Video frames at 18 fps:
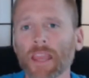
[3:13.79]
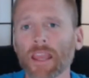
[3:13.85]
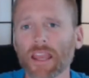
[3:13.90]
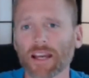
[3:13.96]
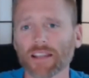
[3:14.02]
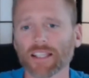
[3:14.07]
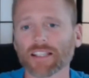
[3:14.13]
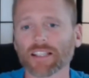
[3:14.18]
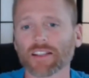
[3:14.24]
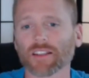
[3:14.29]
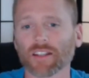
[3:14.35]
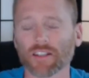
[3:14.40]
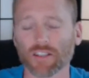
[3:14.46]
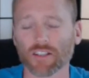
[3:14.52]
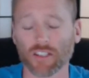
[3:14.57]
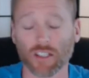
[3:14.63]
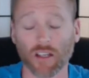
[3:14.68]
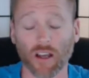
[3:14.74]
think that
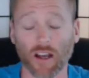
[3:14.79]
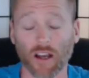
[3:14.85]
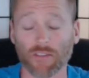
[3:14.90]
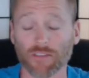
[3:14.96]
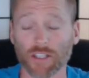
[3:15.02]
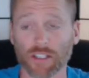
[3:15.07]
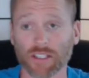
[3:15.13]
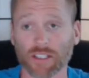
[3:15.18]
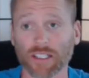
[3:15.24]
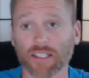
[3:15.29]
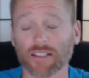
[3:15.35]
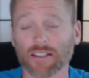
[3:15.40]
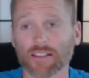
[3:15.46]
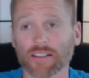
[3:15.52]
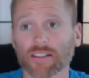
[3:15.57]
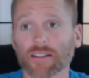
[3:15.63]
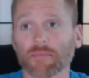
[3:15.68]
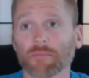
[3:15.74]
there's obviously this
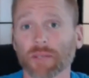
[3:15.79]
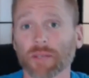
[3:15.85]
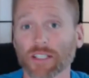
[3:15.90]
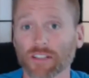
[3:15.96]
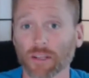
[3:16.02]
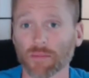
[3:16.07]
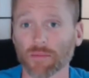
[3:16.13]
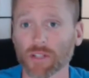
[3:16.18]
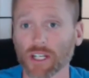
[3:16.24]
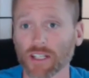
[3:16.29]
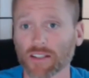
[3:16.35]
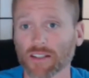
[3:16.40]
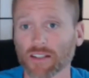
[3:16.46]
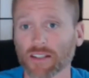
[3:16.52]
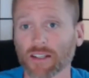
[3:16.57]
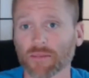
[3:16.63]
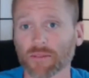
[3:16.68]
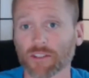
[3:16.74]
is a big subject
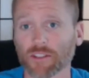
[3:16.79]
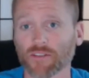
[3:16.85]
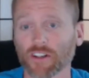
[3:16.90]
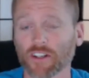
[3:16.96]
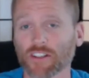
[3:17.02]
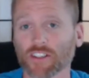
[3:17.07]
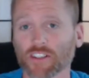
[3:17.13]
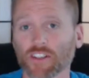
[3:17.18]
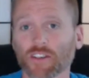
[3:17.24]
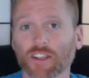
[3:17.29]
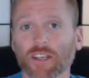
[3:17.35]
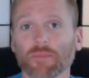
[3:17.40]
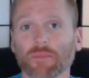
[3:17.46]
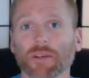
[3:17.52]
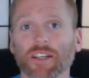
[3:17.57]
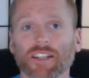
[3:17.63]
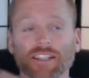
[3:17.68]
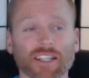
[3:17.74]
um, as far as you know
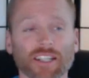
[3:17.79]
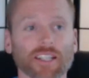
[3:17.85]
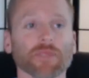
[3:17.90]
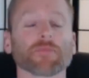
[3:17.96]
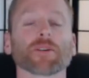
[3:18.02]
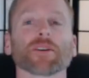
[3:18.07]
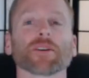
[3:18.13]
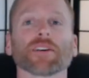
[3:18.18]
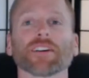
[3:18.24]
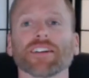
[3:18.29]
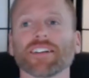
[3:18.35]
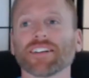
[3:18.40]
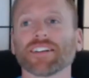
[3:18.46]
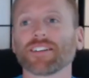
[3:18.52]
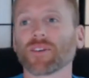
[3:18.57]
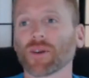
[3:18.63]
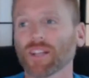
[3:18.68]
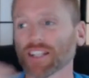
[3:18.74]
keeping a team or
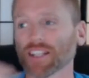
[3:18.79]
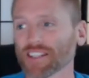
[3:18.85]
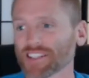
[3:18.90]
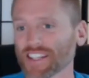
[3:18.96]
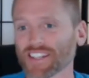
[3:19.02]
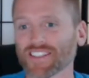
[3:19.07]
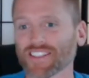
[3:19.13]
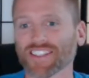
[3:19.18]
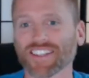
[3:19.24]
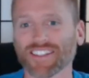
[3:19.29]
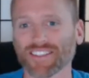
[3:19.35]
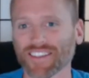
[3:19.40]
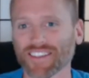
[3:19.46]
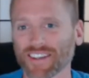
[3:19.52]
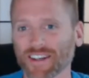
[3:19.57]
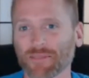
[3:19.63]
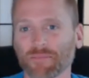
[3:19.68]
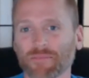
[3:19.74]
a uh, organization
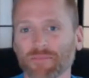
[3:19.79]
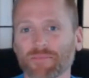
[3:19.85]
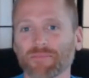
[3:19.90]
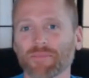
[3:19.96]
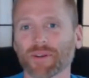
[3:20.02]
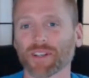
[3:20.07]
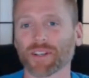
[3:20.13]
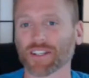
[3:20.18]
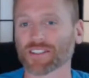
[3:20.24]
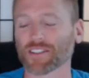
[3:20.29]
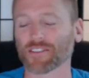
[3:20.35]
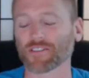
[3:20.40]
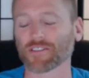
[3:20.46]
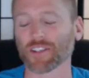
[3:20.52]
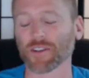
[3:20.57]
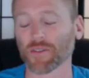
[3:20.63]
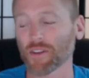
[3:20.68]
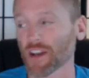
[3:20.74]
uh, productive.
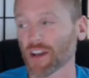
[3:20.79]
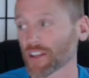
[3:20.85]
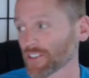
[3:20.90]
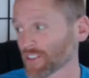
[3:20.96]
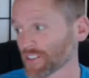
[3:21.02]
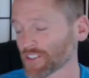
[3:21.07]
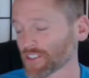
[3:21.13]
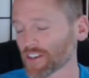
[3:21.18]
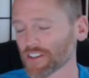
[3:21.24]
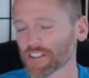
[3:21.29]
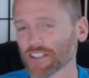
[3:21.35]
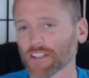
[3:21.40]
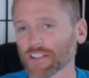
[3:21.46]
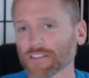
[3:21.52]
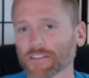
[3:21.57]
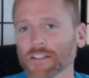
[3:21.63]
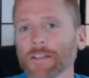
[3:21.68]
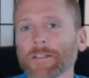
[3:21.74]
You know, not just
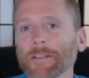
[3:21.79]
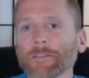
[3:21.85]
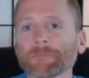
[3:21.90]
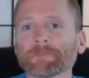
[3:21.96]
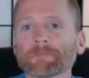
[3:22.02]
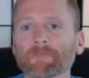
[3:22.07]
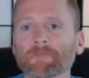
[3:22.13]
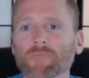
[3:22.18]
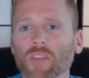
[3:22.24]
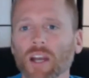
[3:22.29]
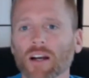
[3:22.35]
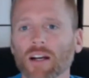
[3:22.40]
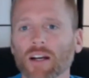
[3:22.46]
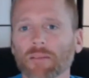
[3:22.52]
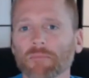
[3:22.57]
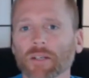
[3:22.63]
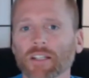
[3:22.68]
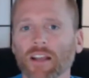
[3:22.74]
ourselves.
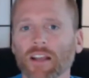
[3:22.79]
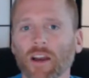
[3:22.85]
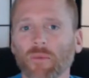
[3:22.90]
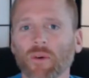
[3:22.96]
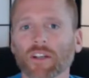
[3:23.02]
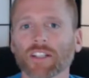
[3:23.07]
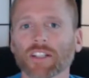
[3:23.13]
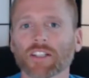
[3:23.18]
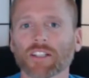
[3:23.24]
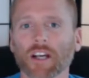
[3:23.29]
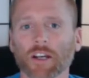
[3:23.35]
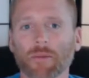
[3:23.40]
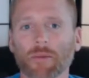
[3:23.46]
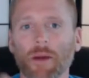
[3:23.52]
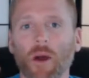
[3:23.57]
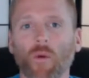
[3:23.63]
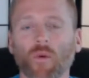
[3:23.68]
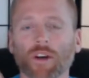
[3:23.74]
Uh, but I wanted to talk
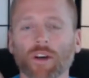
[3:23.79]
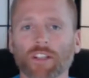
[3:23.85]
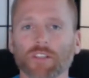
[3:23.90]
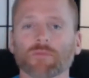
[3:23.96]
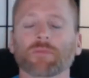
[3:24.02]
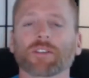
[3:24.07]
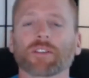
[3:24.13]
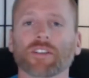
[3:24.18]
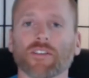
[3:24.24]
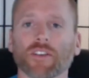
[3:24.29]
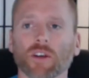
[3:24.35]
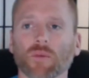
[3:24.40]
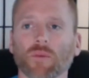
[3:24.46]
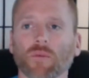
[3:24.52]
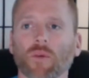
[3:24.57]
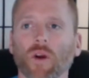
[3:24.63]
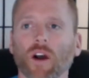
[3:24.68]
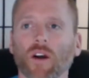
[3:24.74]
about one specific
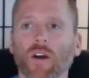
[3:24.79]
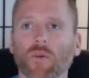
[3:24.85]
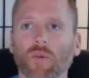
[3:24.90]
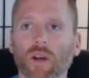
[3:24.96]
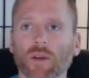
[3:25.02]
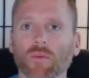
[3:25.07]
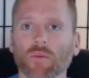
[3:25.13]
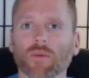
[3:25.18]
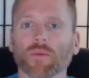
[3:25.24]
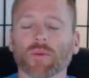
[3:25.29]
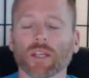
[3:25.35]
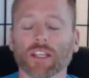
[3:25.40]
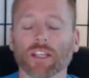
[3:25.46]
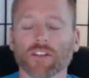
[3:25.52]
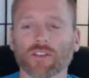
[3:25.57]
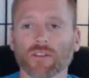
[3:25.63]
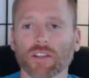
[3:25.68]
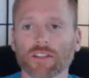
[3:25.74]
uh, way we
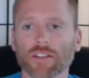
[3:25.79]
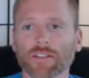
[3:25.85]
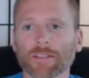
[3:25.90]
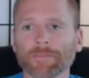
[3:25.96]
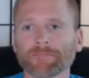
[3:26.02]
can do this,